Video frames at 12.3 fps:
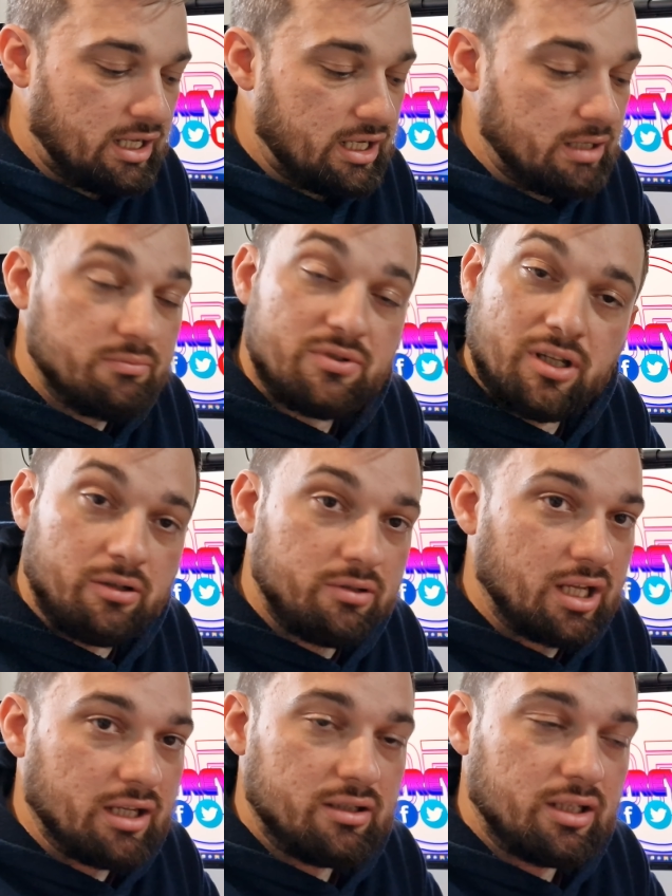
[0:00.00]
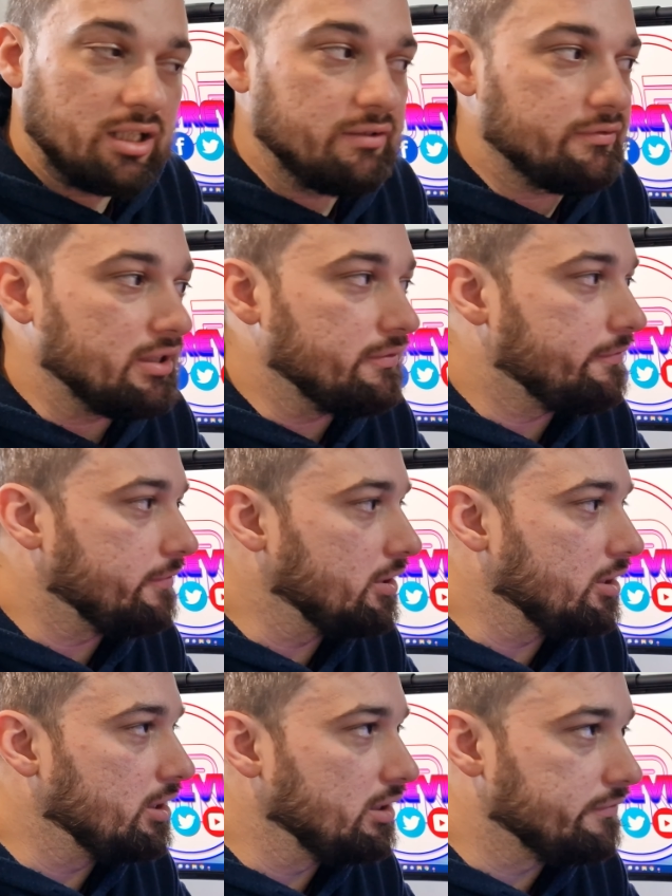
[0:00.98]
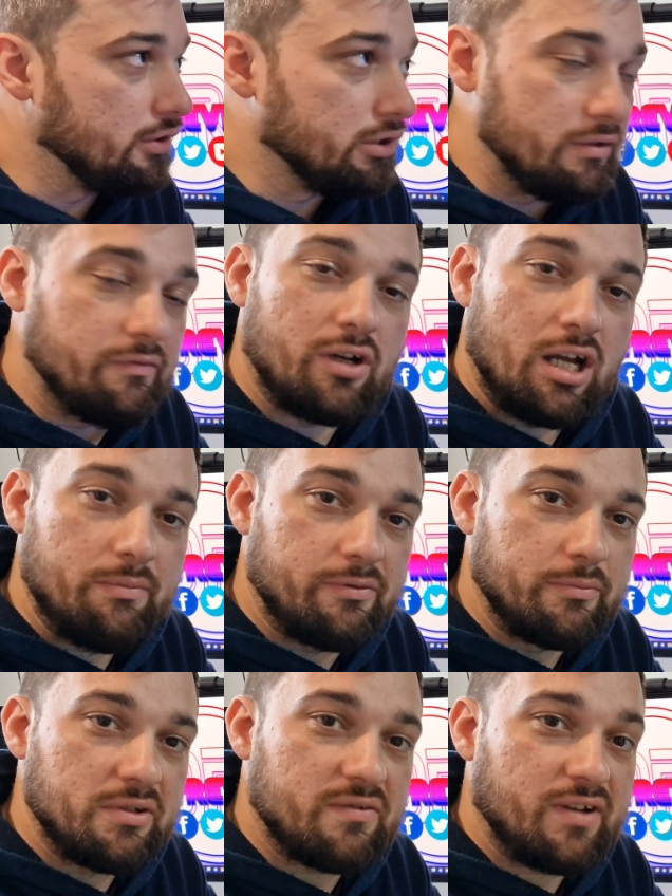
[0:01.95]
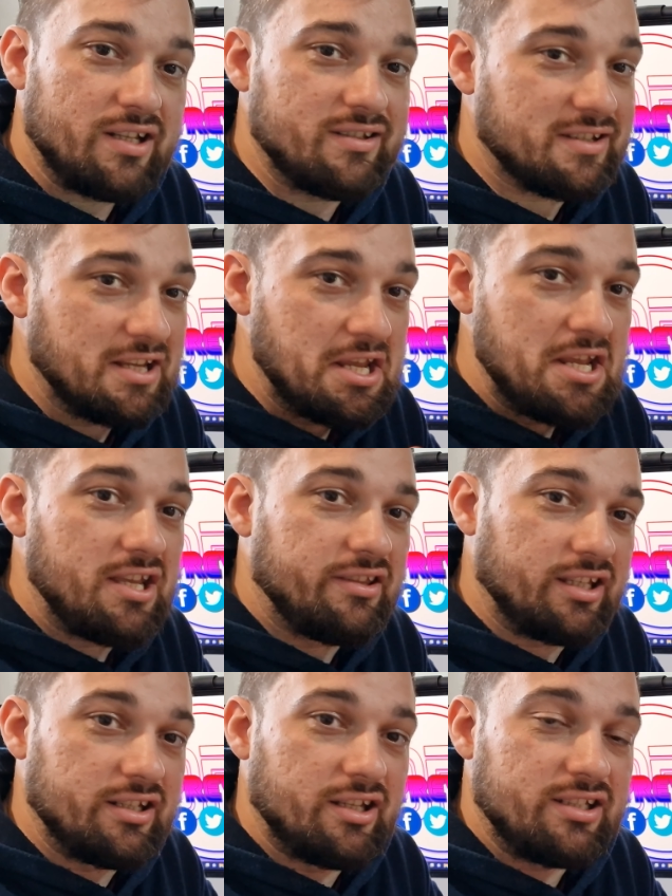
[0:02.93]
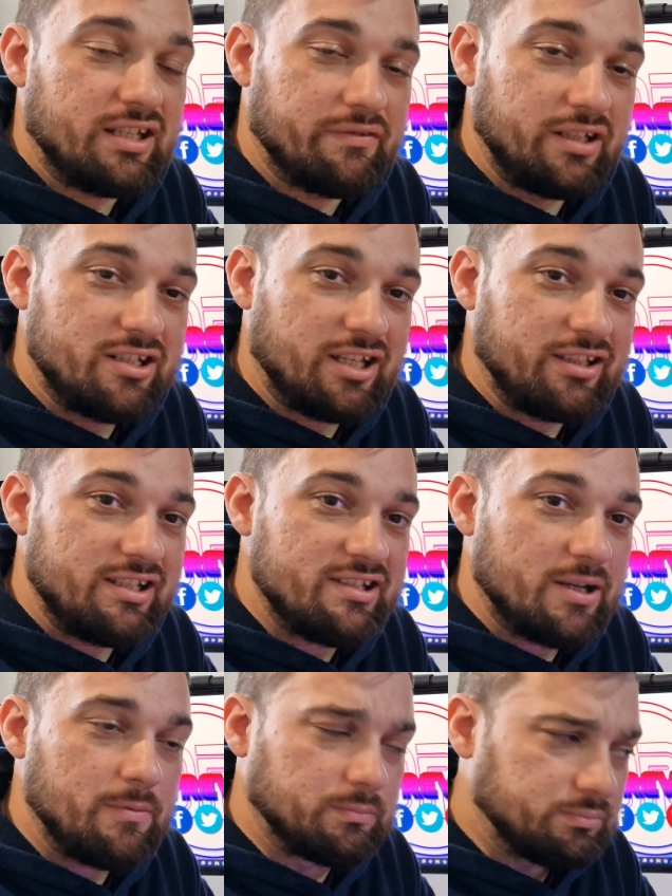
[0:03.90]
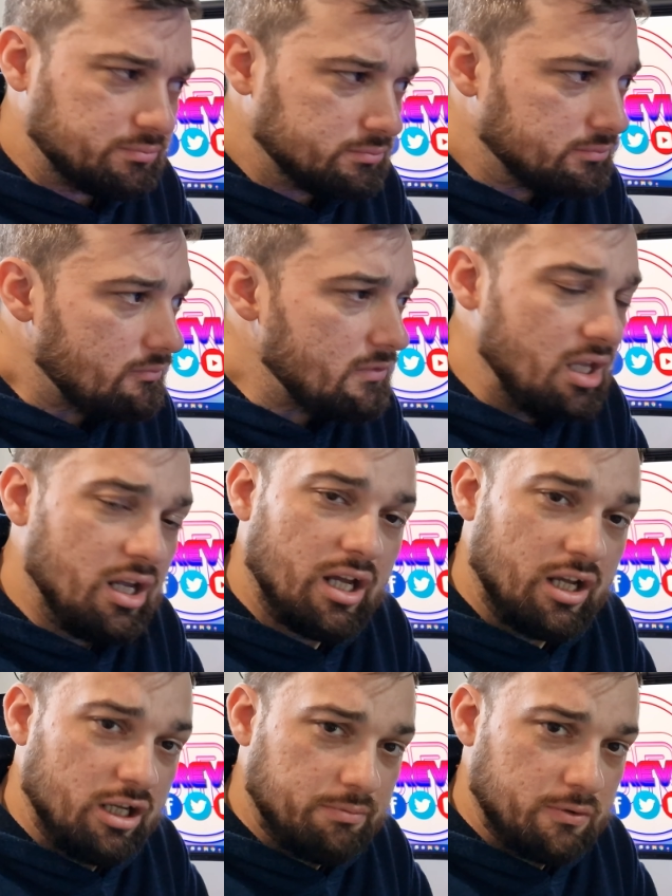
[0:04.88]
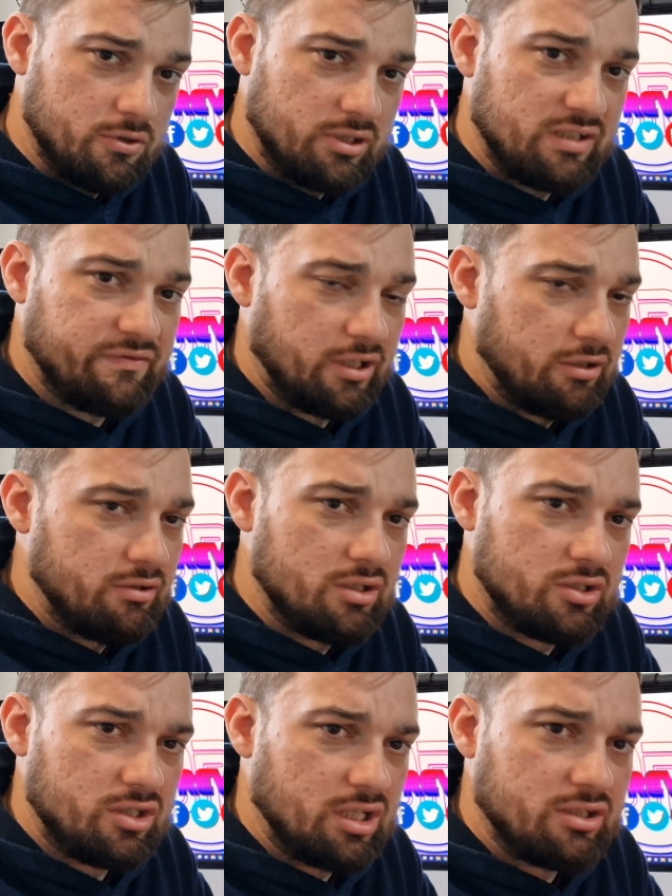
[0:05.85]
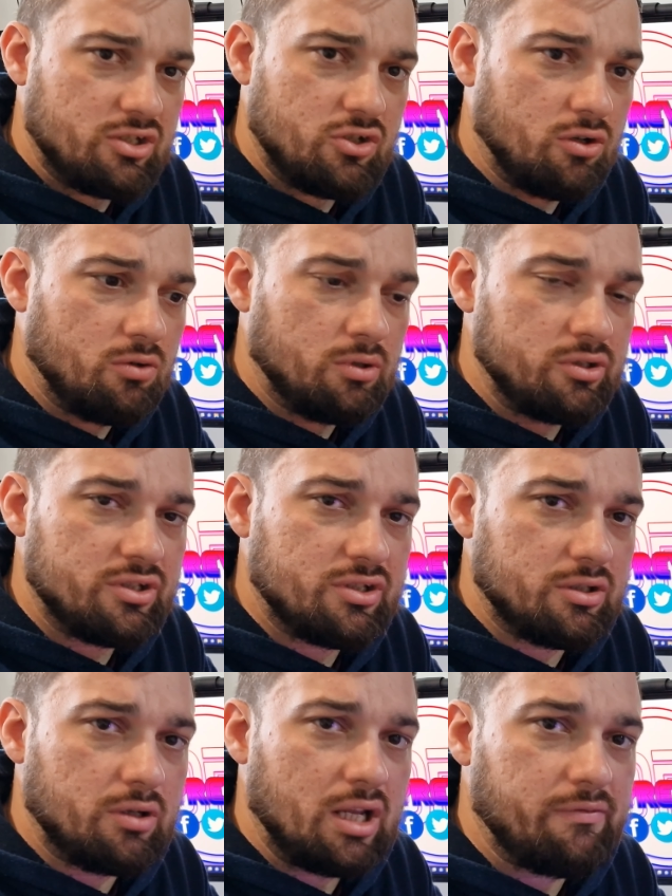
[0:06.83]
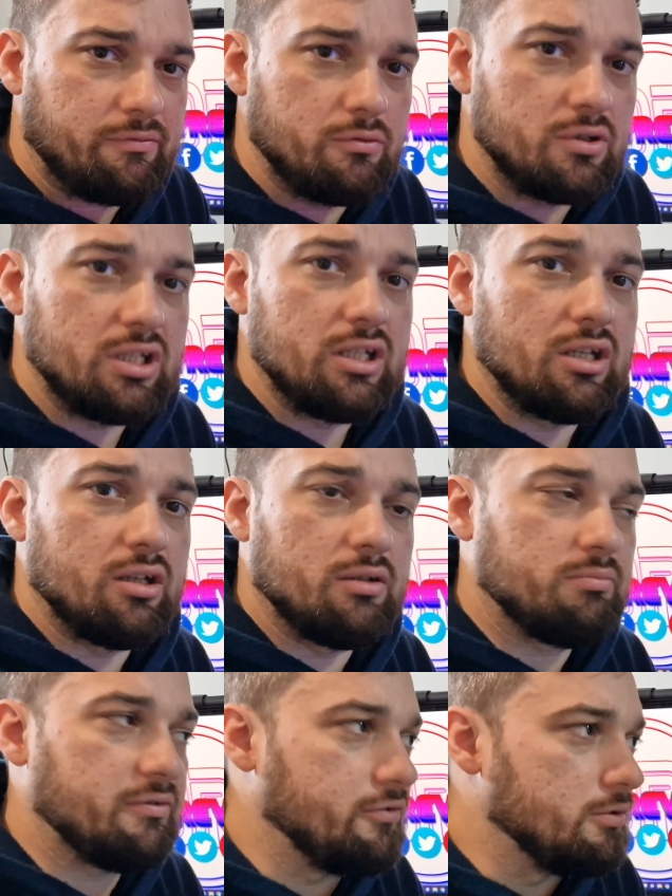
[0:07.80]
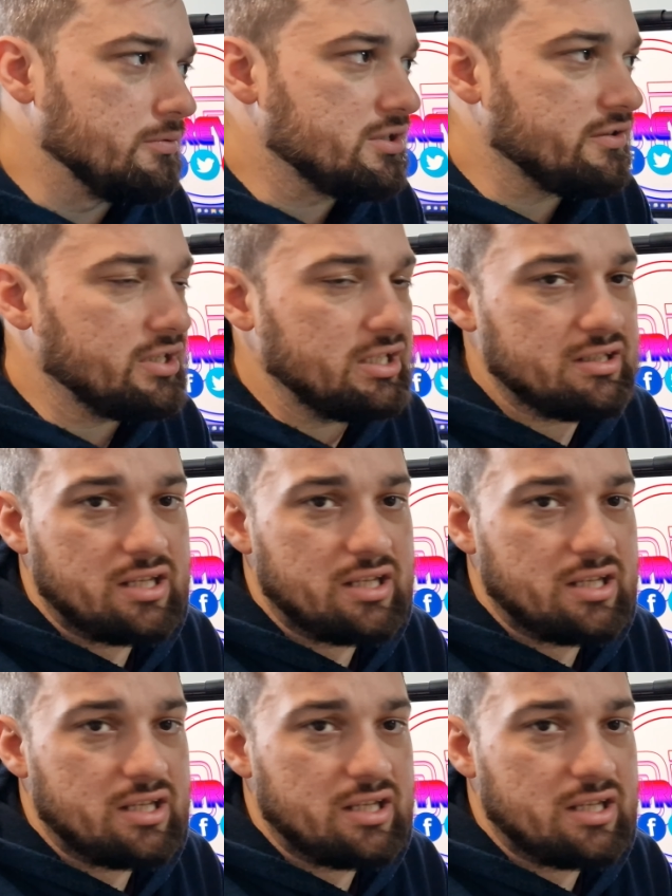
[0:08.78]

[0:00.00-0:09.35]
So yeah, if you're looking for high performance fans, then definitely check these out. I hope you enjoyed this video. It's a nice short one just to get through the performance of these,